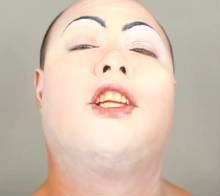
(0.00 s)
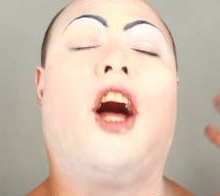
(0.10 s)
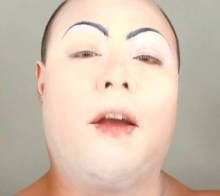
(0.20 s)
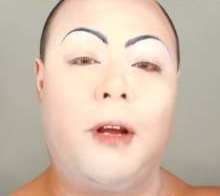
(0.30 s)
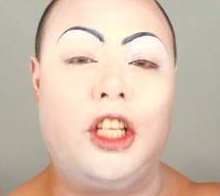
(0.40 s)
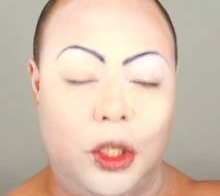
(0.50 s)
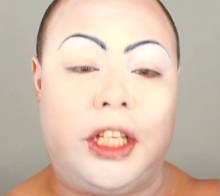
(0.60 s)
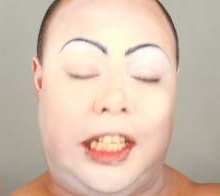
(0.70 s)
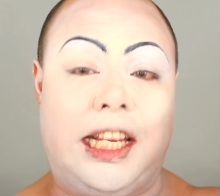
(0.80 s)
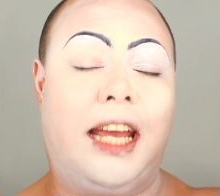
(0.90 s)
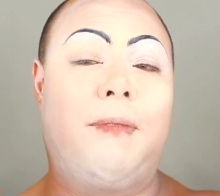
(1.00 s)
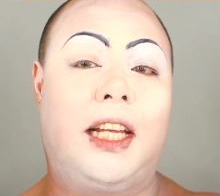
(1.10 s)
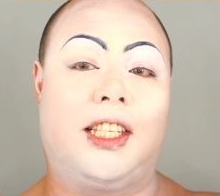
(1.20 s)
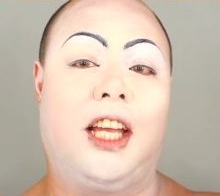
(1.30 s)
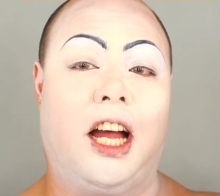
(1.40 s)
So I'm gonna do the same
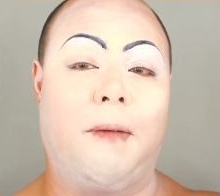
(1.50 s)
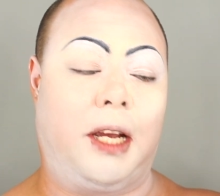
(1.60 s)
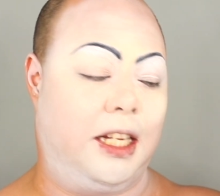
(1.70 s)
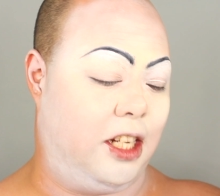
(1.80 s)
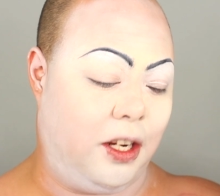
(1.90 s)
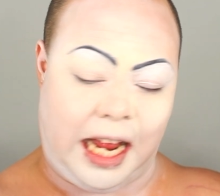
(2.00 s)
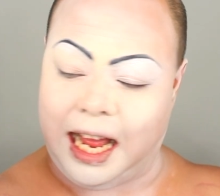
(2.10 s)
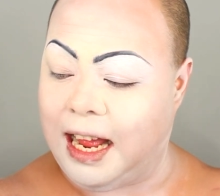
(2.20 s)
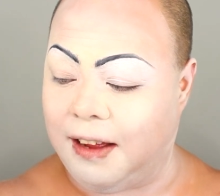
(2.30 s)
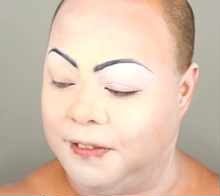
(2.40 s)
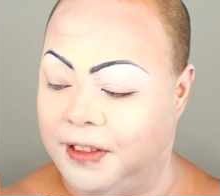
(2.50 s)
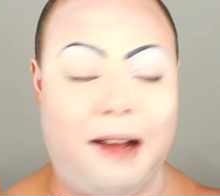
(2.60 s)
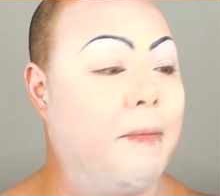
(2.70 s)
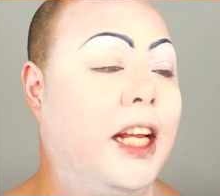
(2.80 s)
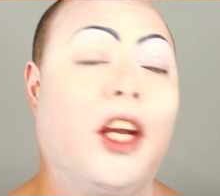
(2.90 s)
this time because I don't have
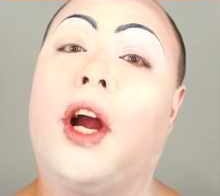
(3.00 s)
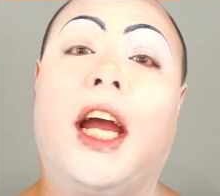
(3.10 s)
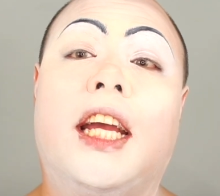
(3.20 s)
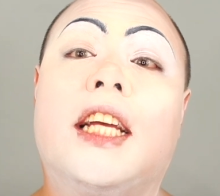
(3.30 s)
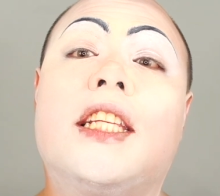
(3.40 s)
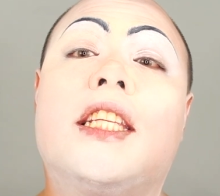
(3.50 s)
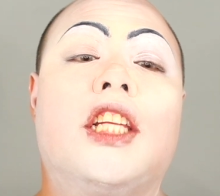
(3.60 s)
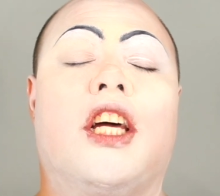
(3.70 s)
that many grays.